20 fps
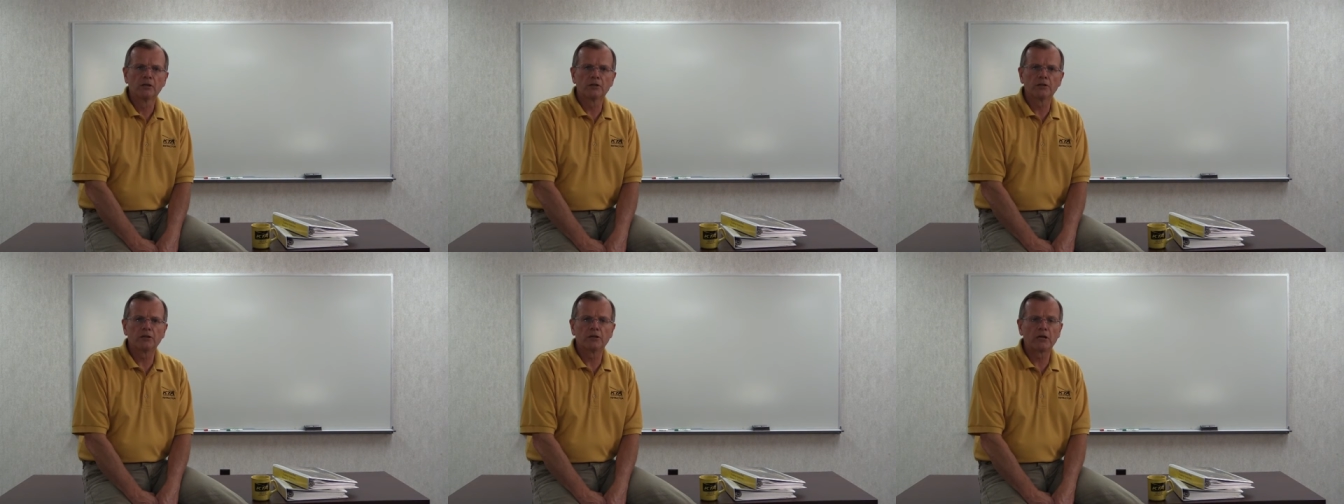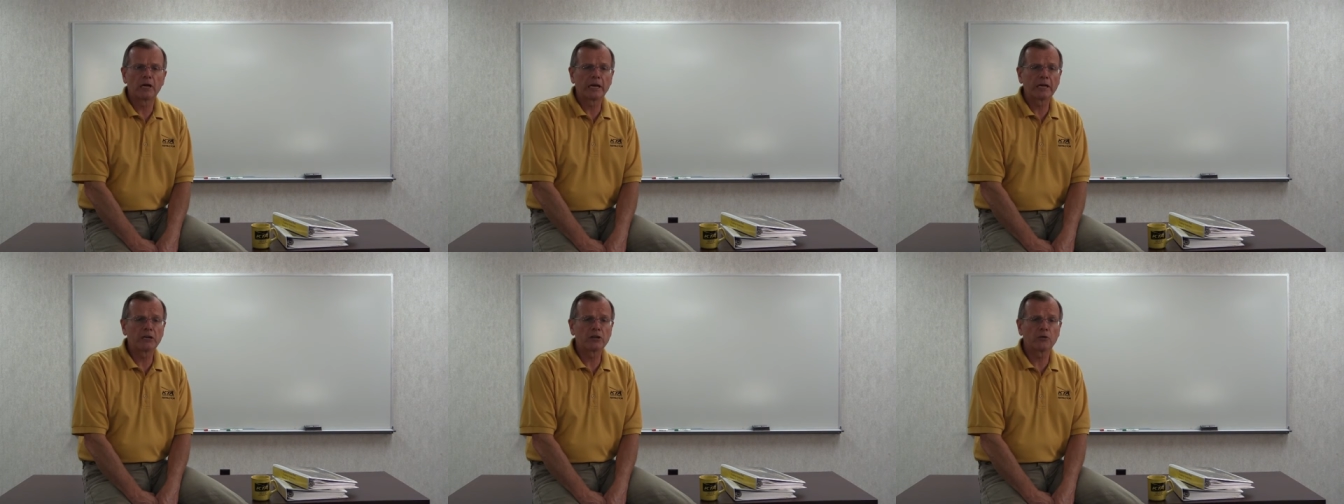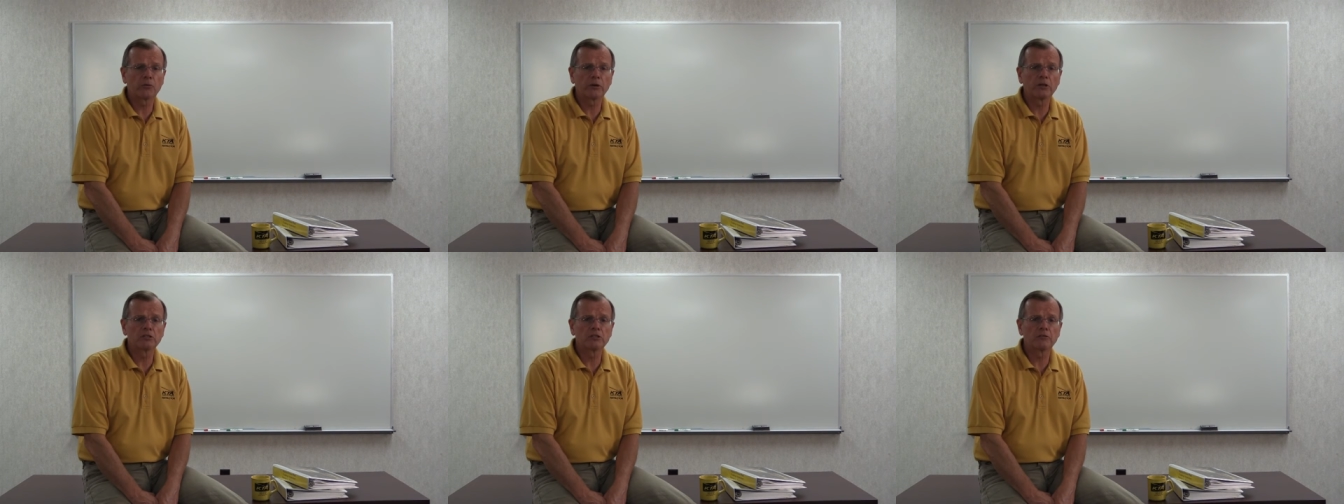The 9
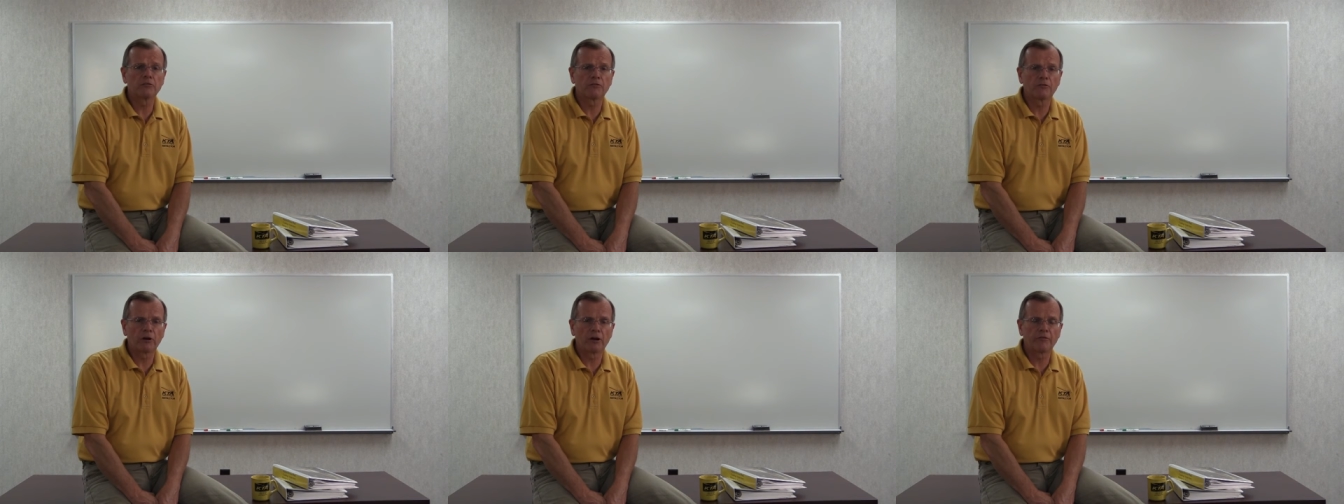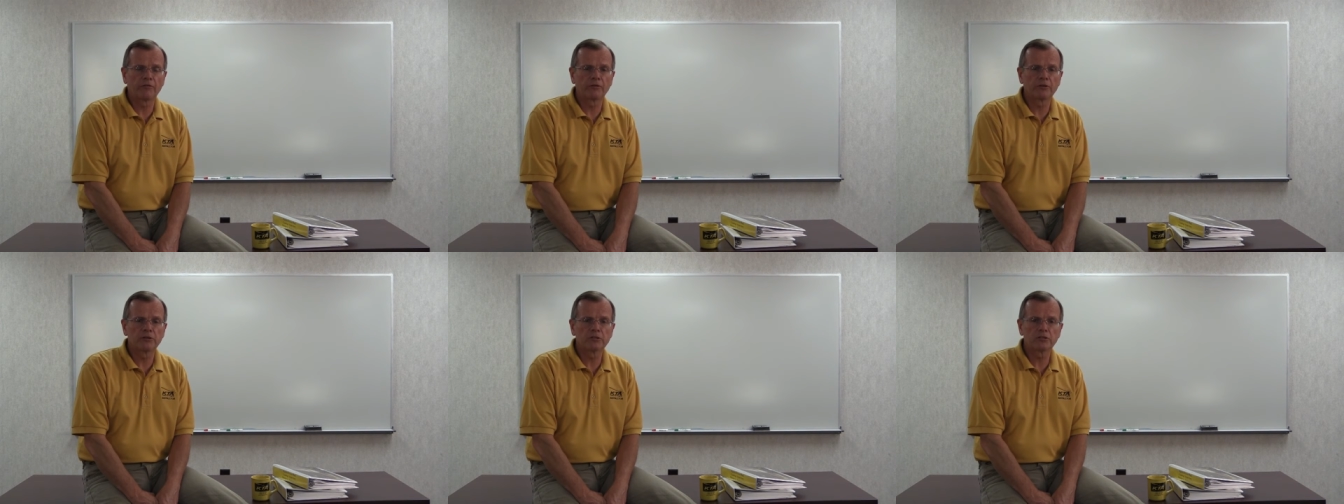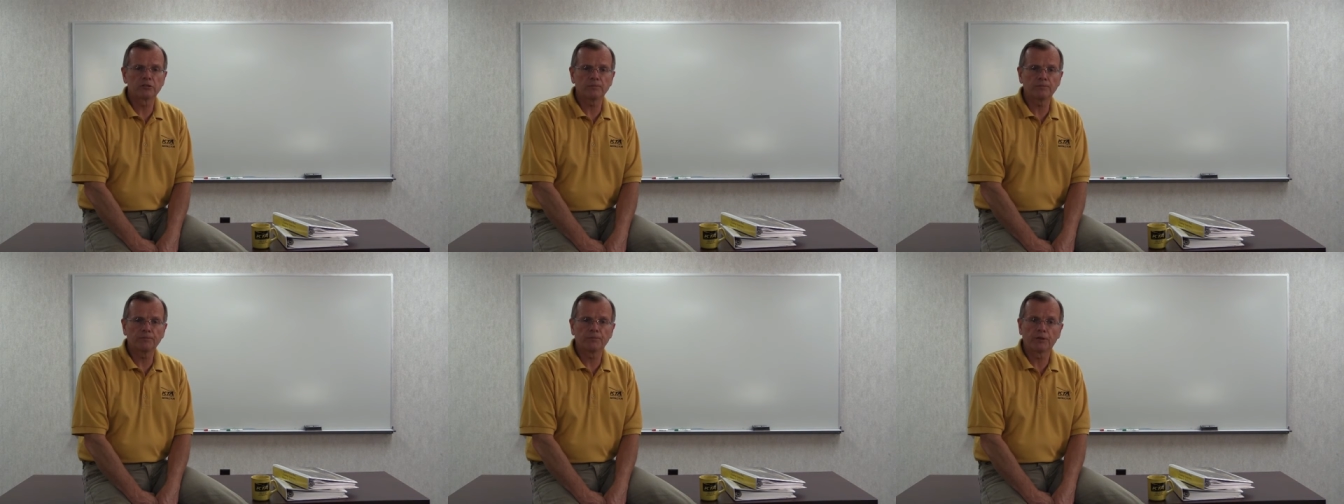degrees of
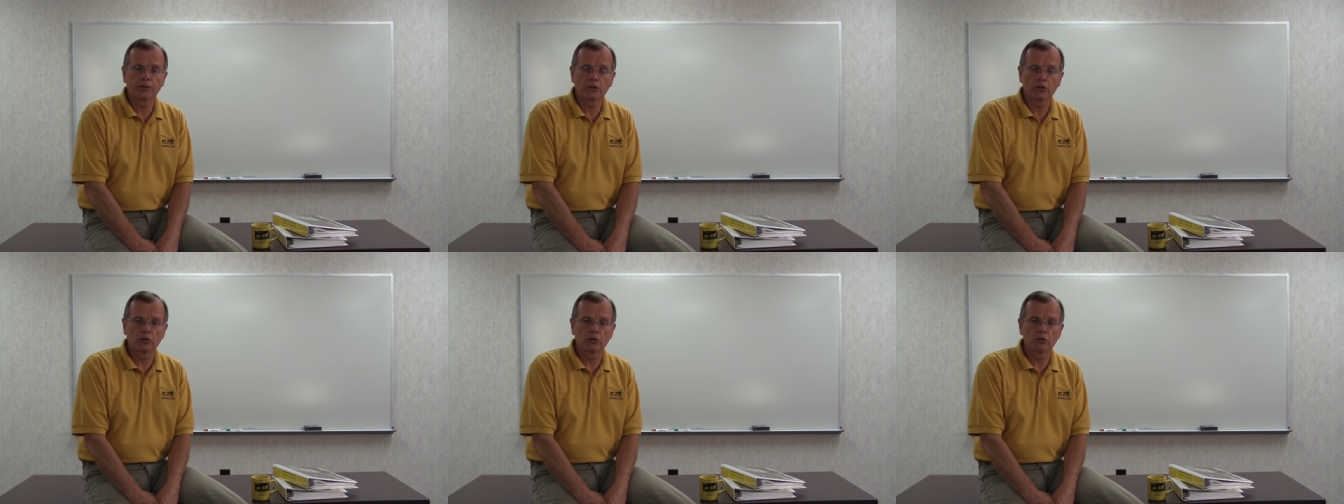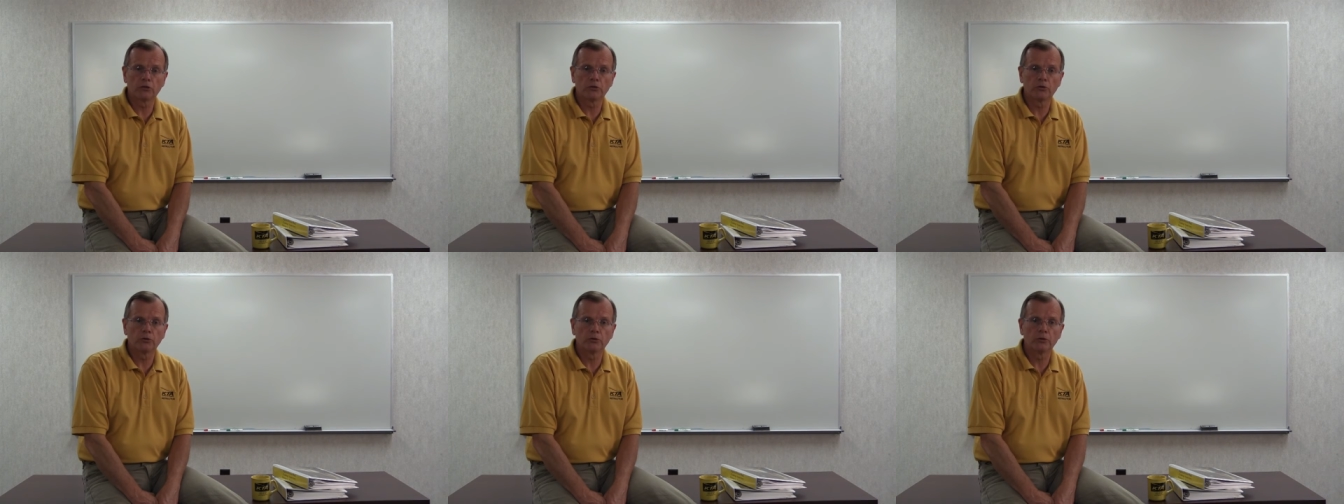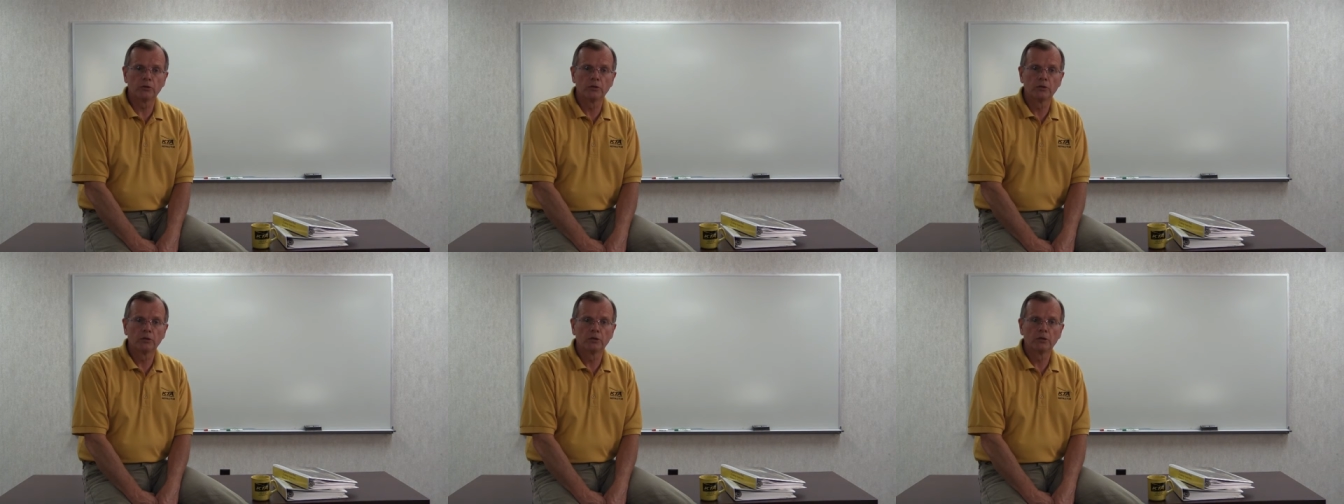roughness include